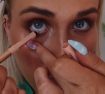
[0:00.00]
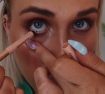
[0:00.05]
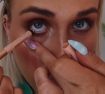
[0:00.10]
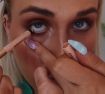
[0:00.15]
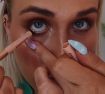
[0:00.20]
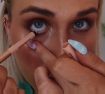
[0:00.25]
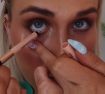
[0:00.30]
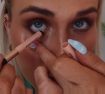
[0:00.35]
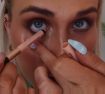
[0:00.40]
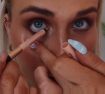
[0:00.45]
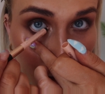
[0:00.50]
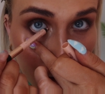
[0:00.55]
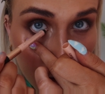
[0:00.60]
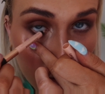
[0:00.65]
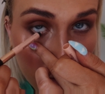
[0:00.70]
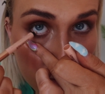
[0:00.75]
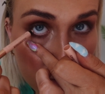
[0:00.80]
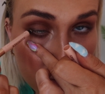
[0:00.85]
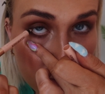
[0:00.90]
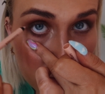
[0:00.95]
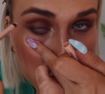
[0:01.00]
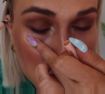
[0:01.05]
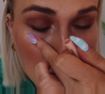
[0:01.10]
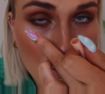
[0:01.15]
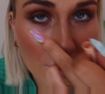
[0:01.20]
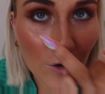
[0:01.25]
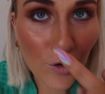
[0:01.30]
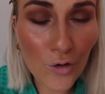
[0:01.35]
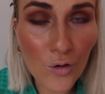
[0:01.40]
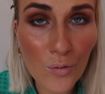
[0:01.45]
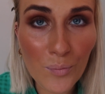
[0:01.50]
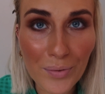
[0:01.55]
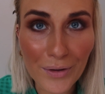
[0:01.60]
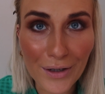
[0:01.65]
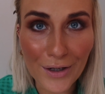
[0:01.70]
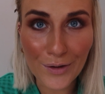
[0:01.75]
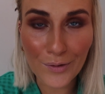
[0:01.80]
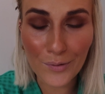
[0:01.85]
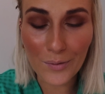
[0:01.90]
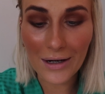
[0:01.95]
We need our eyes to look open
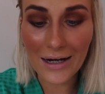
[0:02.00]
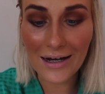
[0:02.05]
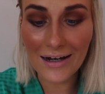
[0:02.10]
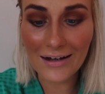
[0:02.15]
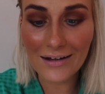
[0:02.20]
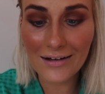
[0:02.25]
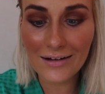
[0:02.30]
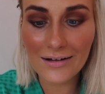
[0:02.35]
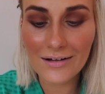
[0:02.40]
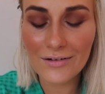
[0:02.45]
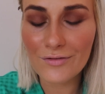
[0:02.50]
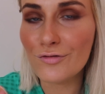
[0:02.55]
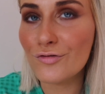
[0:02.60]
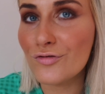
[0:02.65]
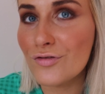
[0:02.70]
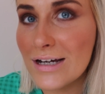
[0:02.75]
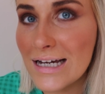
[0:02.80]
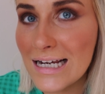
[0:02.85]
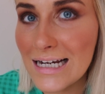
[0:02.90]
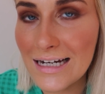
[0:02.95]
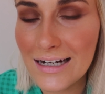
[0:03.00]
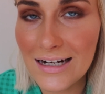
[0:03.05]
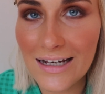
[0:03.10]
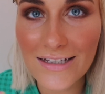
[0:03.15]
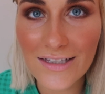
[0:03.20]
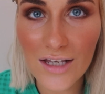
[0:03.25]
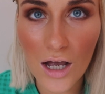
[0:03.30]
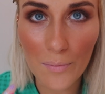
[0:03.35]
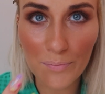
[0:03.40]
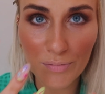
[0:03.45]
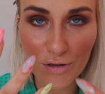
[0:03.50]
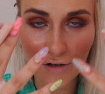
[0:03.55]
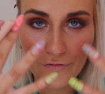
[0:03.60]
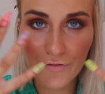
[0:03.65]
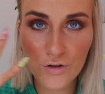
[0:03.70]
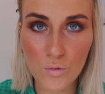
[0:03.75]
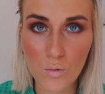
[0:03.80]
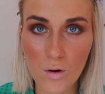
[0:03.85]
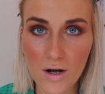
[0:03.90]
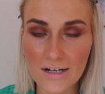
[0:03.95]
and awake. Really nice option
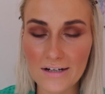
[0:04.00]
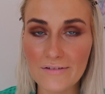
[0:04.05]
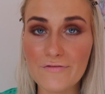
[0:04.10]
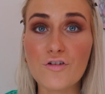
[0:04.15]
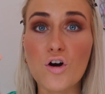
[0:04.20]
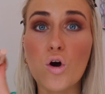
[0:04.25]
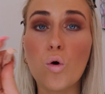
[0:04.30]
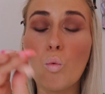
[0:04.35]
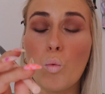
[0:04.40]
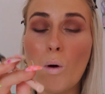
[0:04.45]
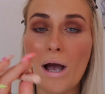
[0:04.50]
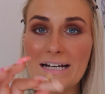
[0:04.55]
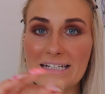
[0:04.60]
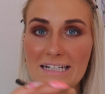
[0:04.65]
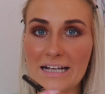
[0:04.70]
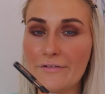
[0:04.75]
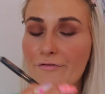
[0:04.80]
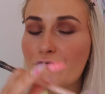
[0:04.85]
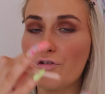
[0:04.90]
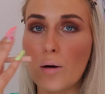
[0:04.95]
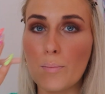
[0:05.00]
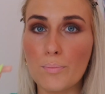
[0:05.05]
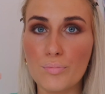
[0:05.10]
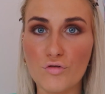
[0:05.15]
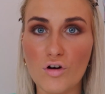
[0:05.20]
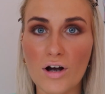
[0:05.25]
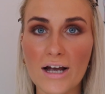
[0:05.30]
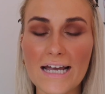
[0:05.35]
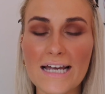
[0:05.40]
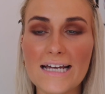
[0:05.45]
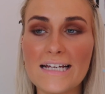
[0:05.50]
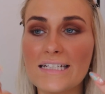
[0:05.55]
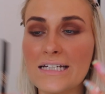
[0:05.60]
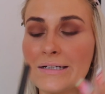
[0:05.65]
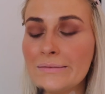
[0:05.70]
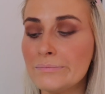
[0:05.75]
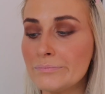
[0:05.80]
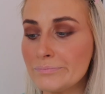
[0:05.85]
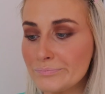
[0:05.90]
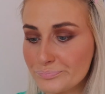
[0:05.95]
if you want for a wedding, for a bride,
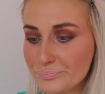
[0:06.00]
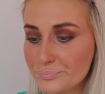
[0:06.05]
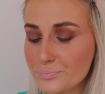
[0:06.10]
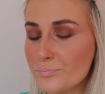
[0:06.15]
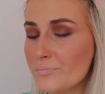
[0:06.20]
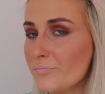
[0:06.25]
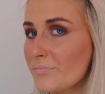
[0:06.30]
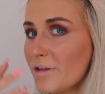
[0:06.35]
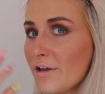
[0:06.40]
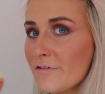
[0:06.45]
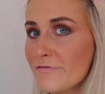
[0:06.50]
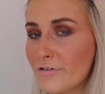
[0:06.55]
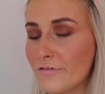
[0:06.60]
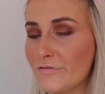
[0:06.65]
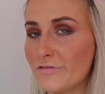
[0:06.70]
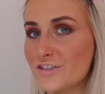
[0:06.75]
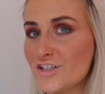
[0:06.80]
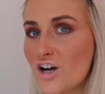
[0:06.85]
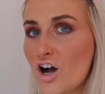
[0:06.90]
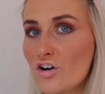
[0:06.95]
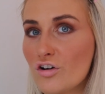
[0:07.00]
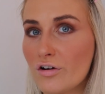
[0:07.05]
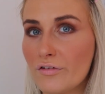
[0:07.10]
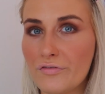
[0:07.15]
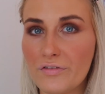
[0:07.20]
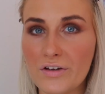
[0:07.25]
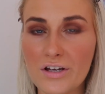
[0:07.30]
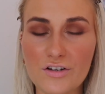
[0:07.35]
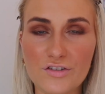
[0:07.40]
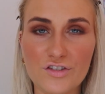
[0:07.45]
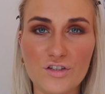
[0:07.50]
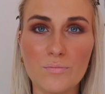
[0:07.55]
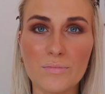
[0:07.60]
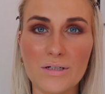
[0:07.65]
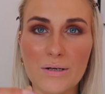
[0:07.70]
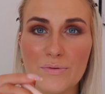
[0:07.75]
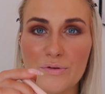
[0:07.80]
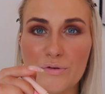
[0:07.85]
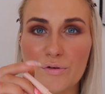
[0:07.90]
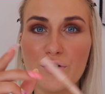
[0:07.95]
for photography, because
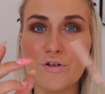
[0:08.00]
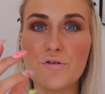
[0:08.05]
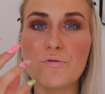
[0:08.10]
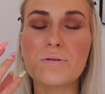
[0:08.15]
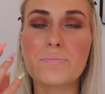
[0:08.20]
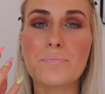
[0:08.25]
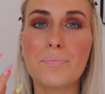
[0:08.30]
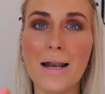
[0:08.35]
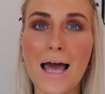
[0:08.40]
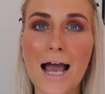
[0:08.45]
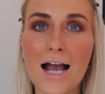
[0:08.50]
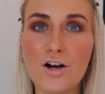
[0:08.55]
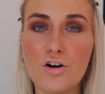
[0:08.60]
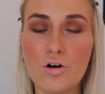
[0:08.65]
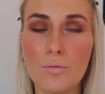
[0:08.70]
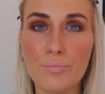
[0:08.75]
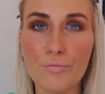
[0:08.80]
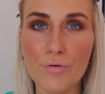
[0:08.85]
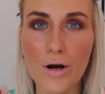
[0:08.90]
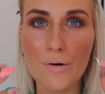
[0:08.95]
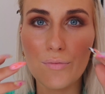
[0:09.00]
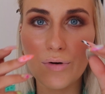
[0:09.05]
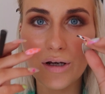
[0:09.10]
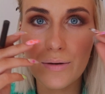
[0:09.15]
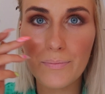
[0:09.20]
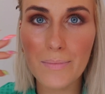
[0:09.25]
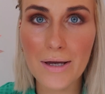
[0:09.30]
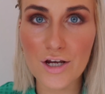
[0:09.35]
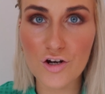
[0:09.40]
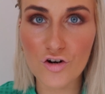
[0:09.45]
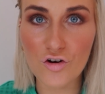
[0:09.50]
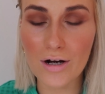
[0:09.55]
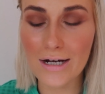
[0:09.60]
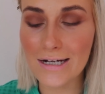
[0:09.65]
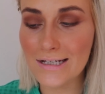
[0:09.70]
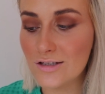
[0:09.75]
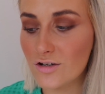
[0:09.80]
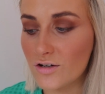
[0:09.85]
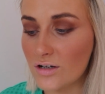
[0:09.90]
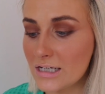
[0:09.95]
sometimes when you use black or brown, it can make your
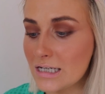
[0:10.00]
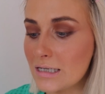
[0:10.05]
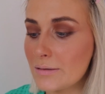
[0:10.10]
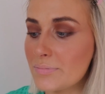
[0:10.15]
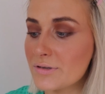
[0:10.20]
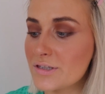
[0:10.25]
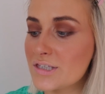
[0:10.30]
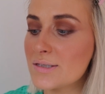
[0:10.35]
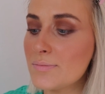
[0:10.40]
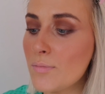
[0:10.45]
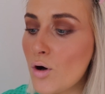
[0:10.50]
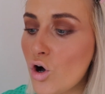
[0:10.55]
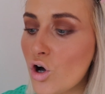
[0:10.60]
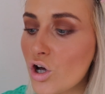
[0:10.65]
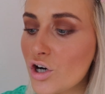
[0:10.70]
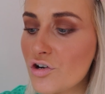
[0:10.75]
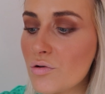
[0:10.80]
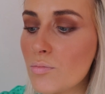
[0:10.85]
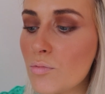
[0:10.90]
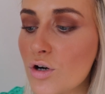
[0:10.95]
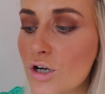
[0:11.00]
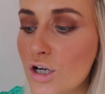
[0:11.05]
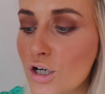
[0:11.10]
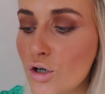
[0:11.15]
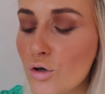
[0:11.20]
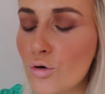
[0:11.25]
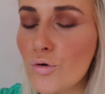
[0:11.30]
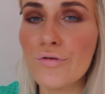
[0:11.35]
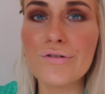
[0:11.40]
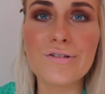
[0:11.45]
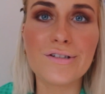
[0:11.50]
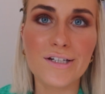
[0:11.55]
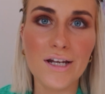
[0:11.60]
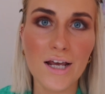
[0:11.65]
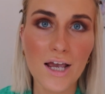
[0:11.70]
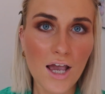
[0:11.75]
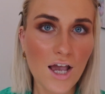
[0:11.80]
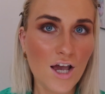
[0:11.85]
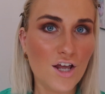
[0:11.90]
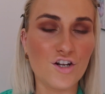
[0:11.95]
eyes look a little bit smaller and more closed.
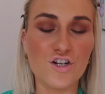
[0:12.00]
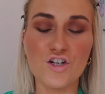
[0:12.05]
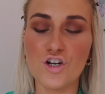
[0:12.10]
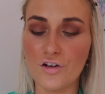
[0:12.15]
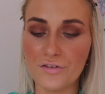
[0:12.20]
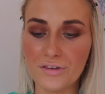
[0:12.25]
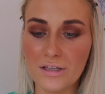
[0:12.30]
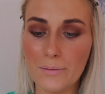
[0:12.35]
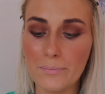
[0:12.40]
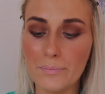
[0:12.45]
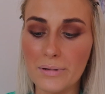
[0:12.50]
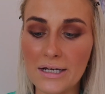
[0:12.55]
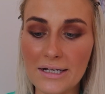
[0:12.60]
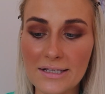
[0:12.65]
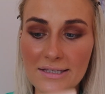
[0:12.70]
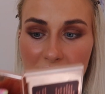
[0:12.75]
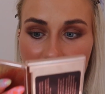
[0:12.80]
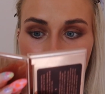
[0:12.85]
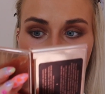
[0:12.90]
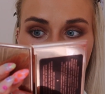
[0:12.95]
Nothing beats